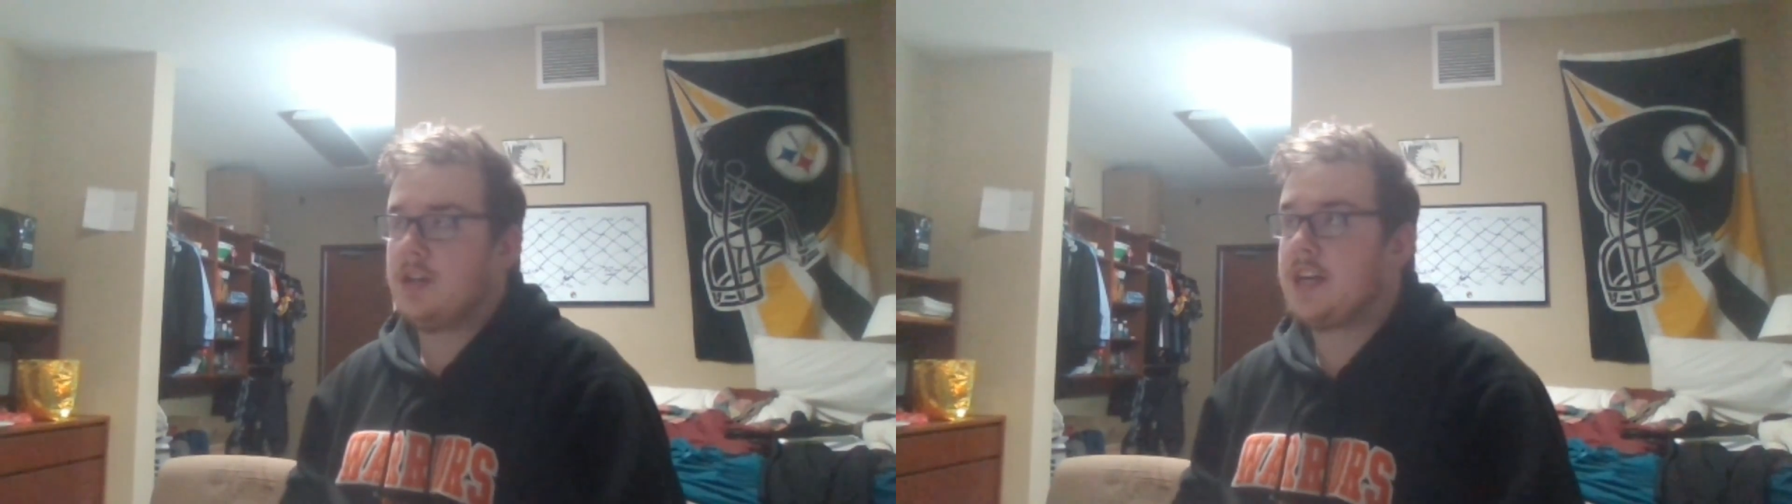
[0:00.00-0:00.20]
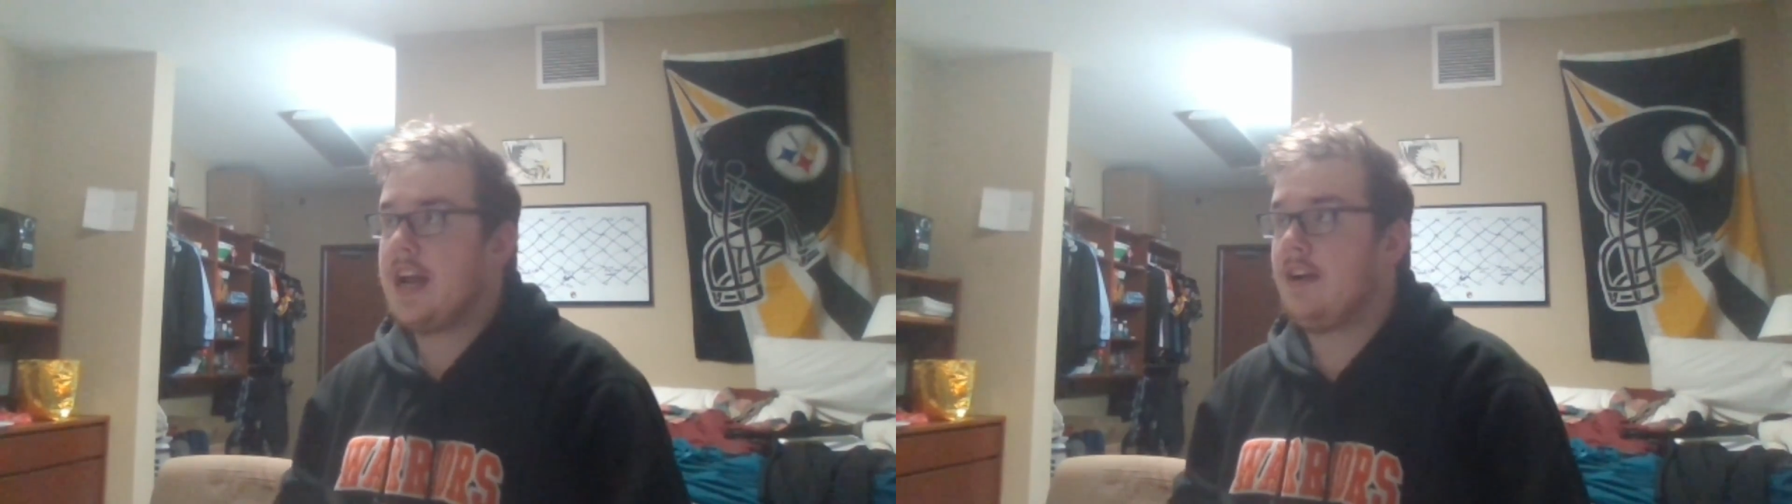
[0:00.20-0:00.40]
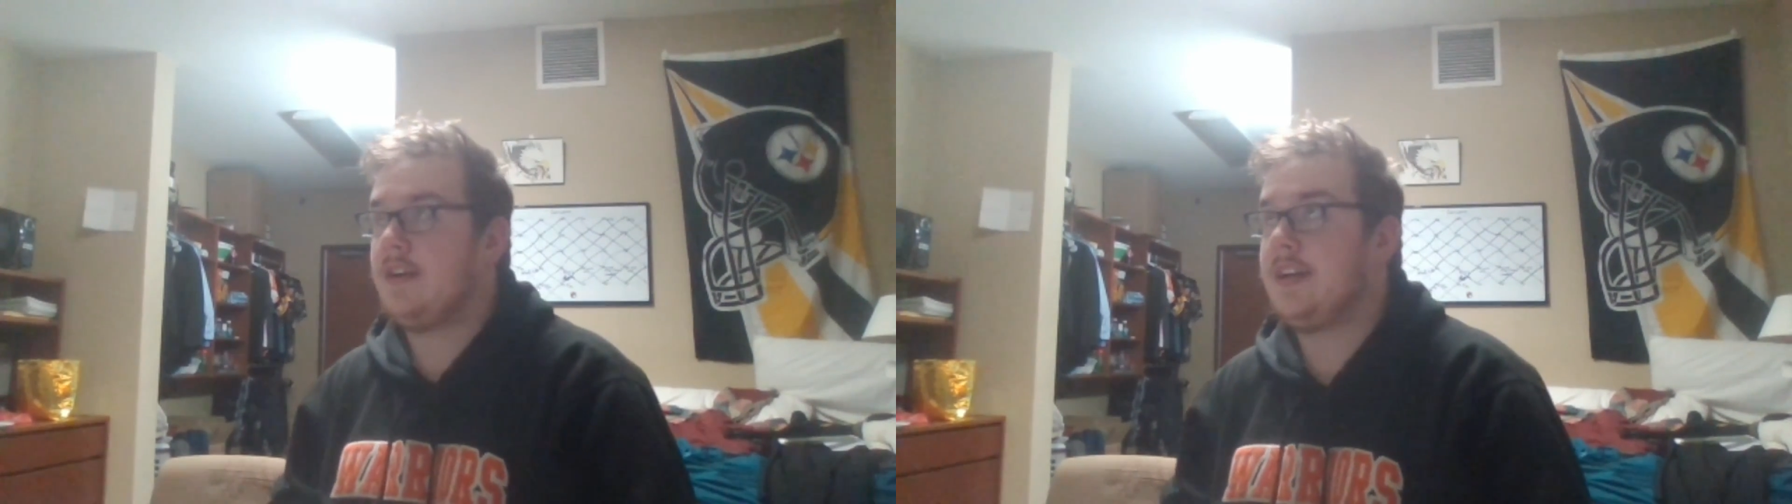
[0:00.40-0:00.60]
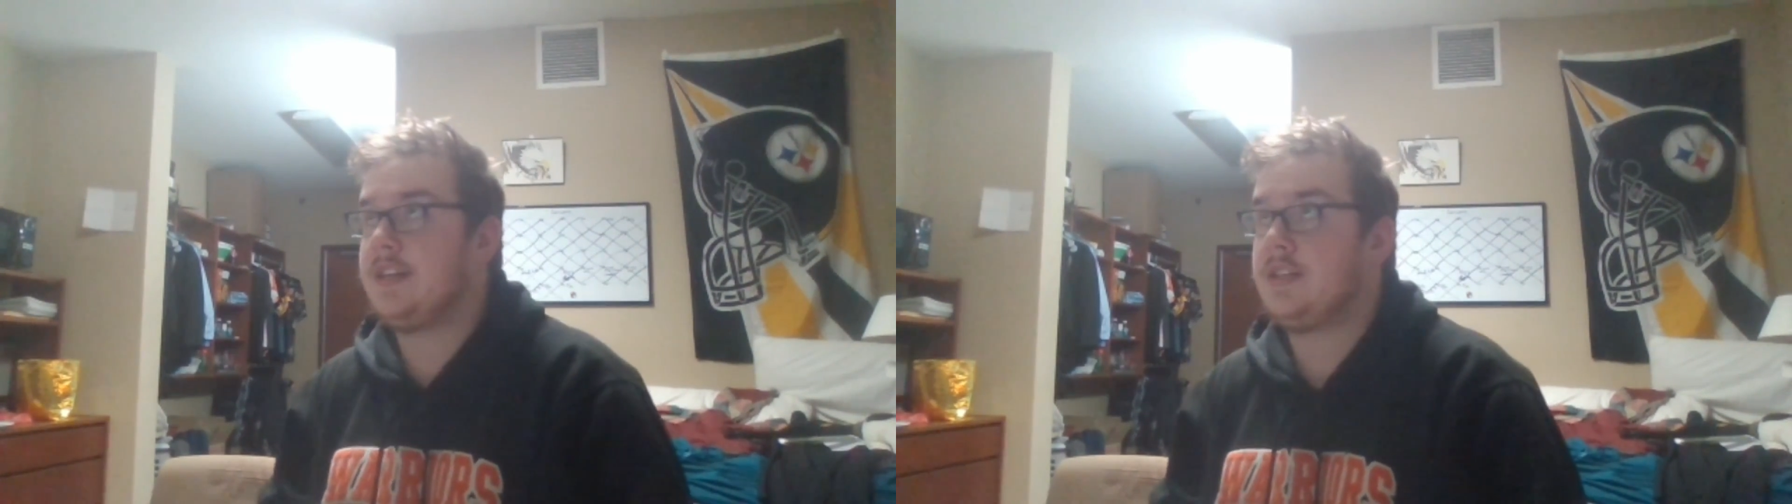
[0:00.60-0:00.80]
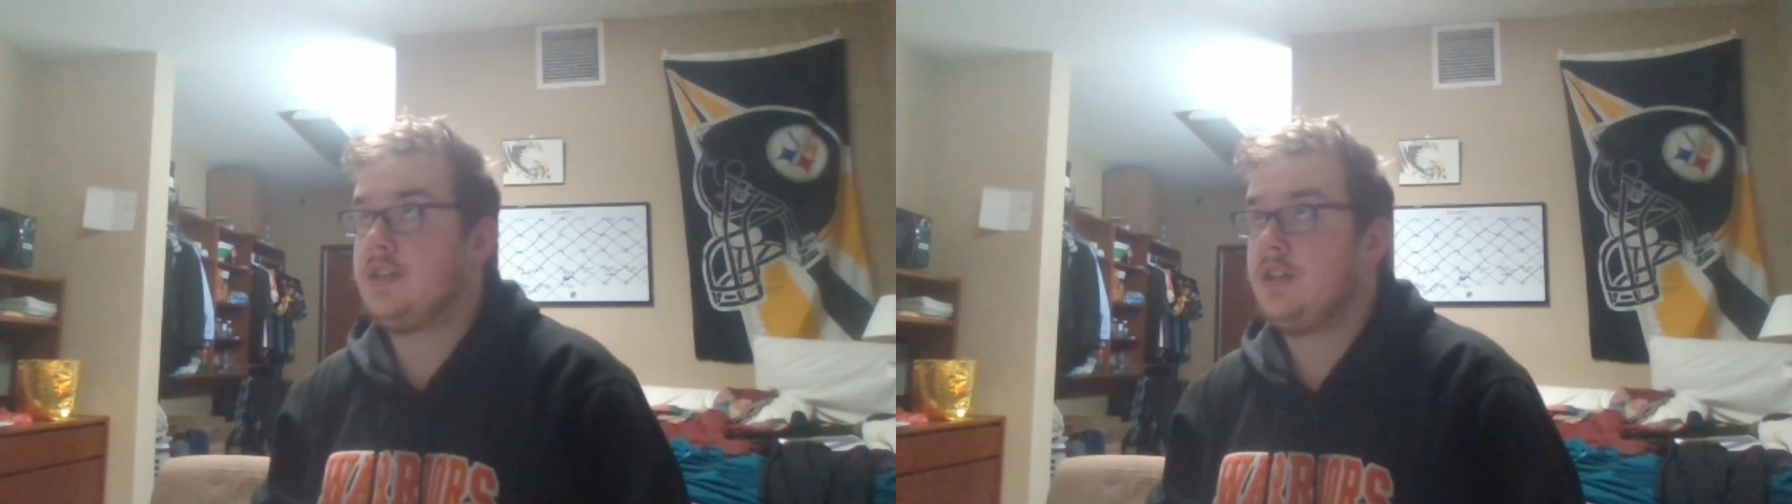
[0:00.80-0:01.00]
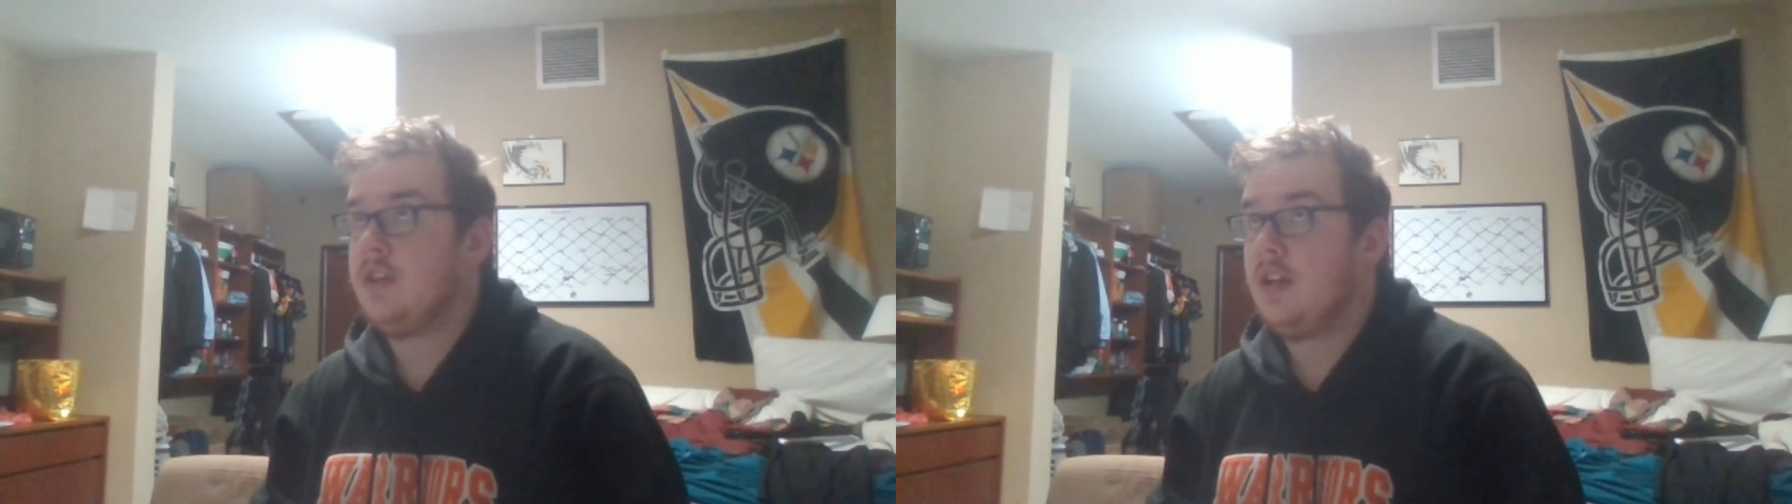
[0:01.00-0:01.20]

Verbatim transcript: which carries,